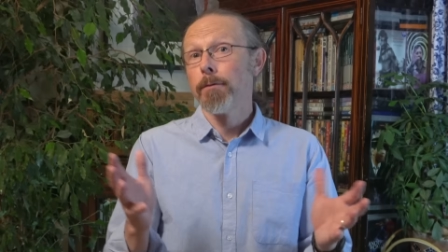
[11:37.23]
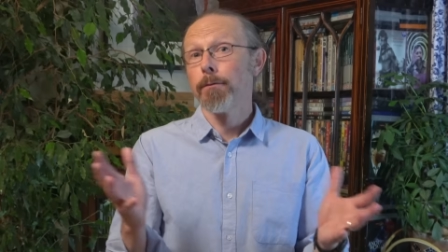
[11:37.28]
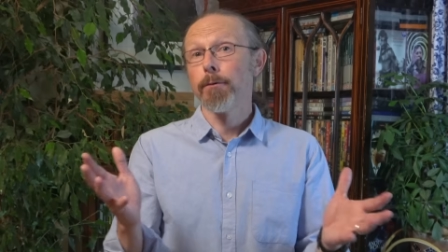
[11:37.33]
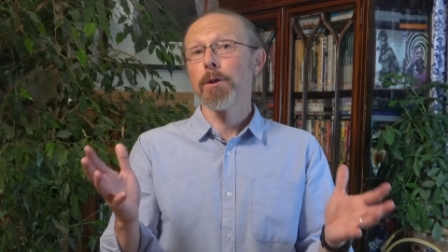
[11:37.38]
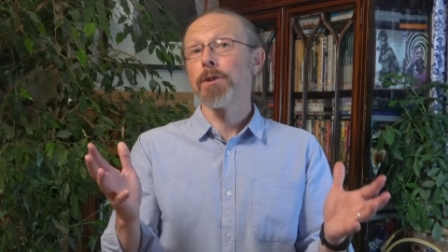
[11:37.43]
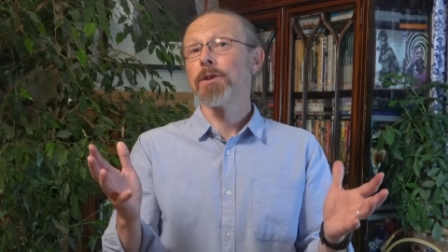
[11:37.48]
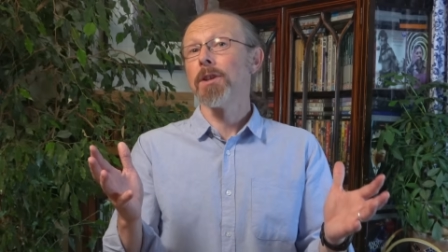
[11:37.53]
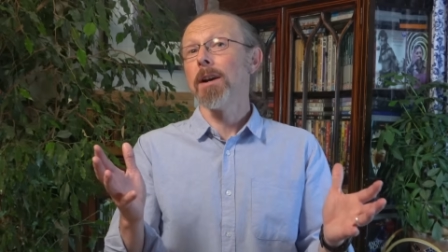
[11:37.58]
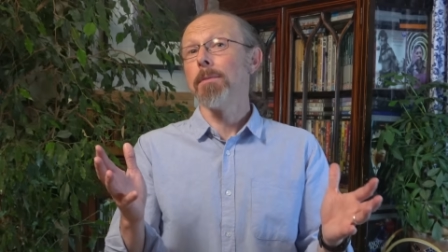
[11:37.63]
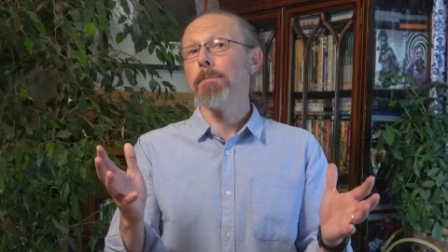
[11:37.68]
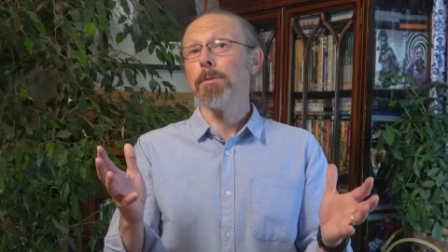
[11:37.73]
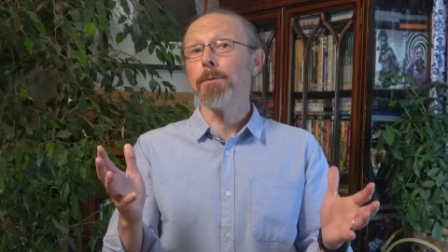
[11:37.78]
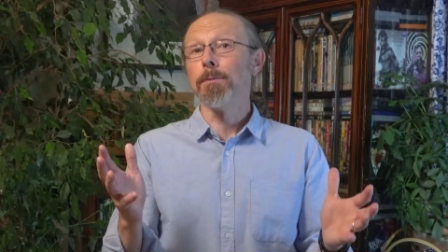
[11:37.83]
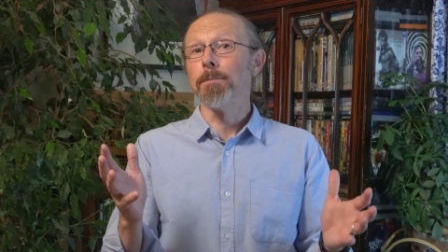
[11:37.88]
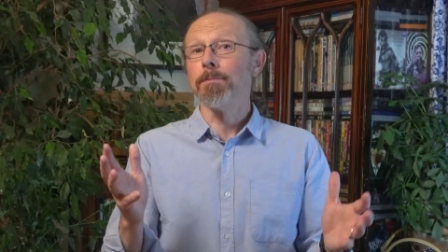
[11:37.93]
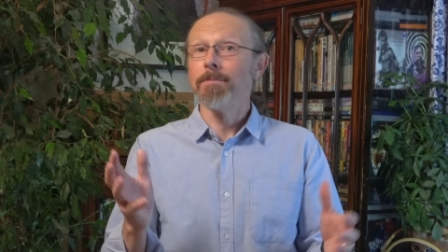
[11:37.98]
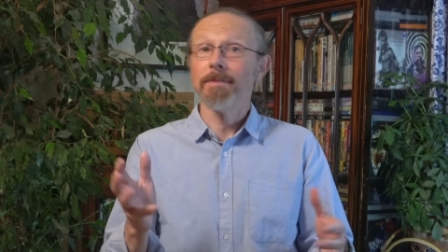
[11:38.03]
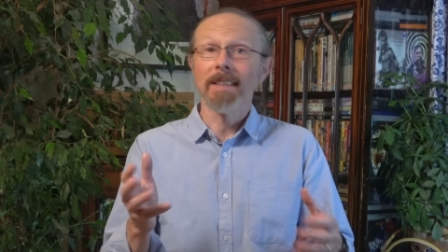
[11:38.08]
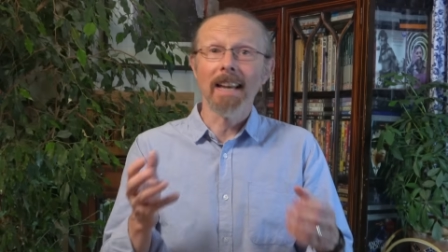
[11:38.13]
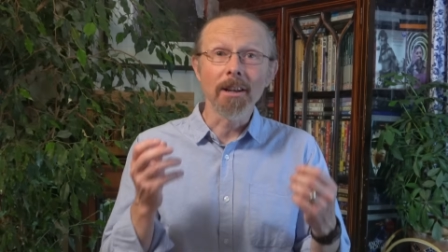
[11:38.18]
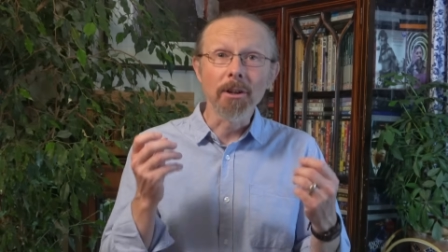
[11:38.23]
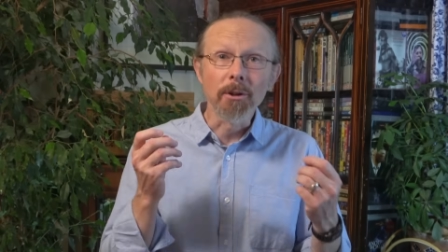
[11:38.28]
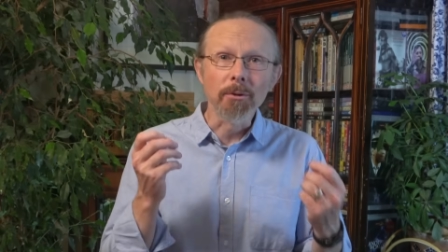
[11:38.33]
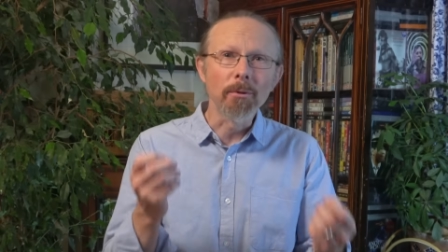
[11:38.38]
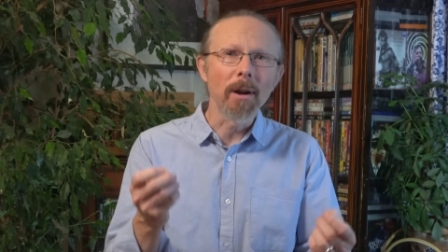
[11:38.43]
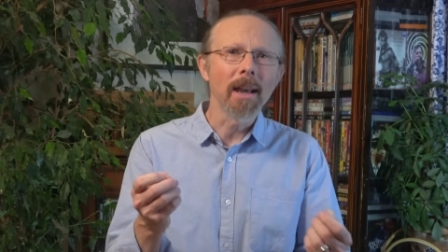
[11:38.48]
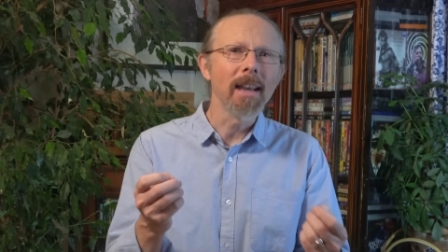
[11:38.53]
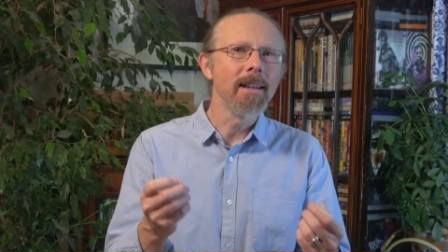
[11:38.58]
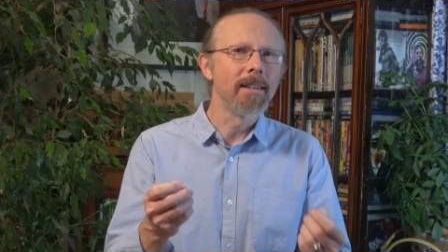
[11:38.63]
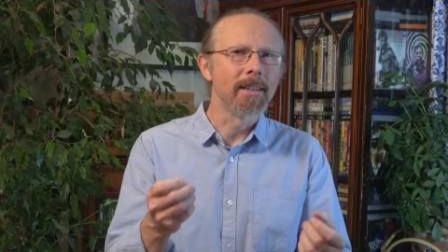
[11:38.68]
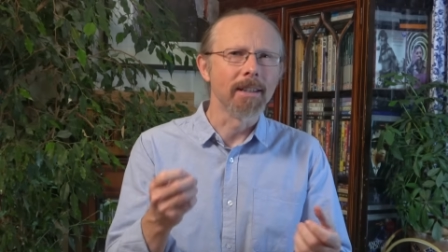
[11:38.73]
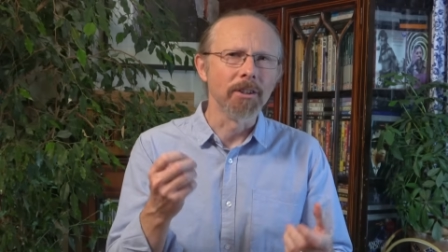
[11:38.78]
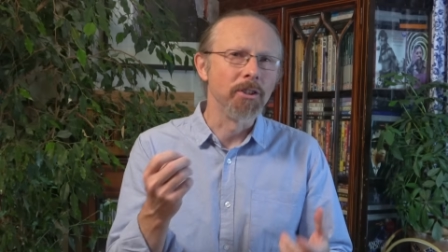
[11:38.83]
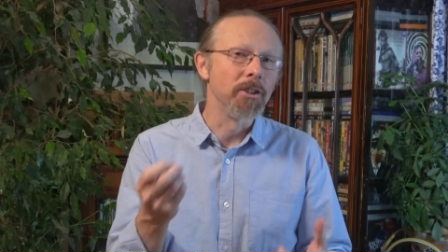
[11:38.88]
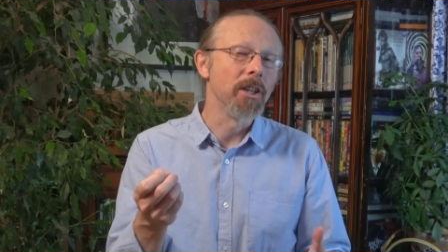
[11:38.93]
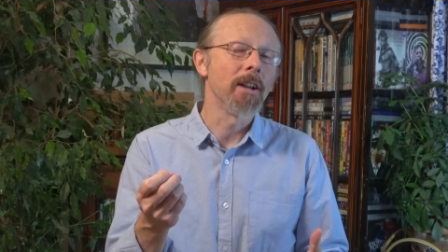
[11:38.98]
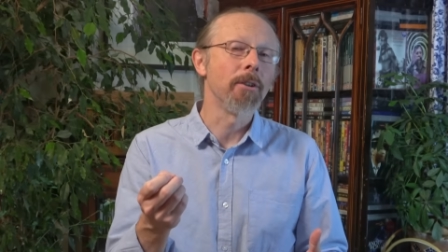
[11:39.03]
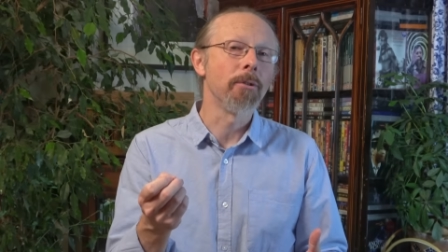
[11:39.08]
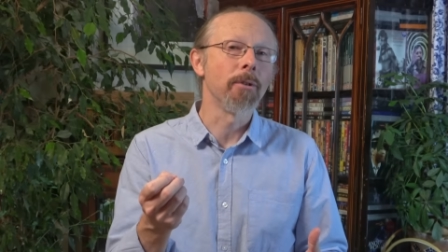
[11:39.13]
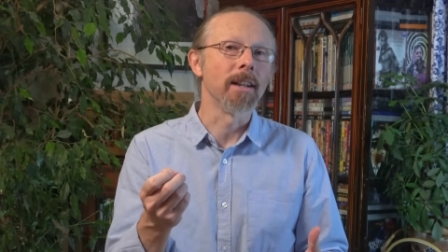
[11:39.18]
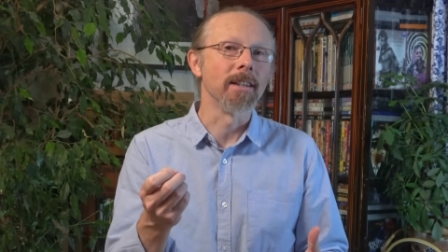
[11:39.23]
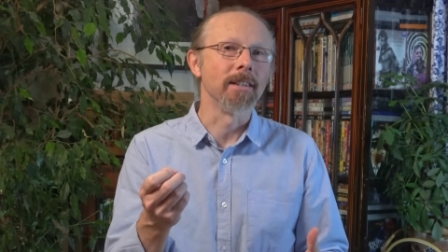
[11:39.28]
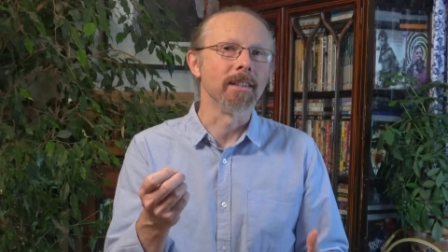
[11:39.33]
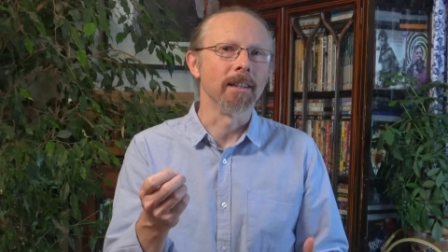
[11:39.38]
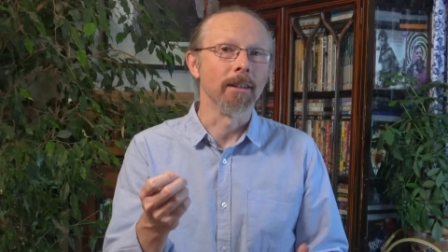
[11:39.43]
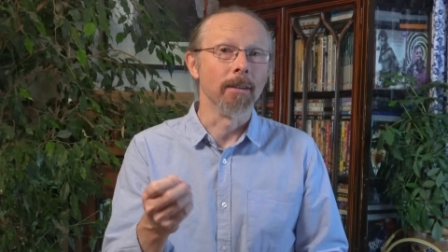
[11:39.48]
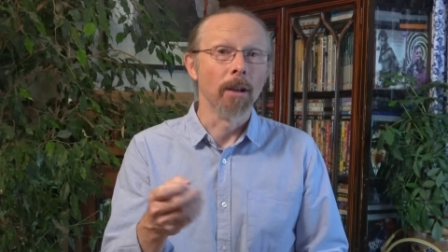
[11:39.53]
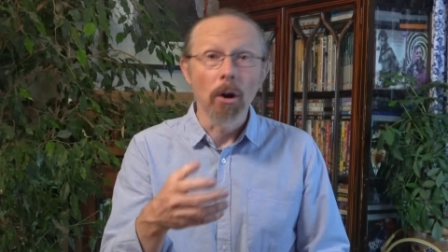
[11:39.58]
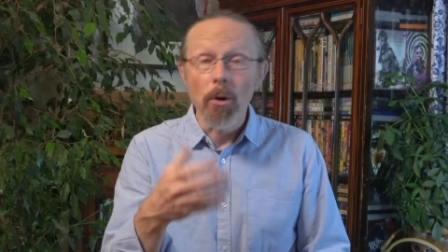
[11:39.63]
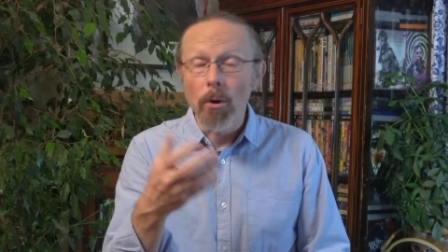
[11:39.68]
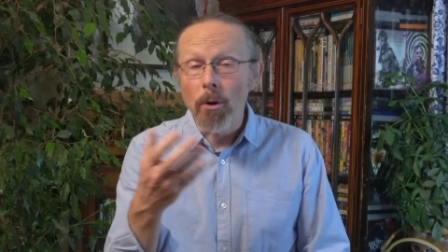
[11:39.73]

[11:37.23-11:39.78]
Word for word: For example, they're great at generating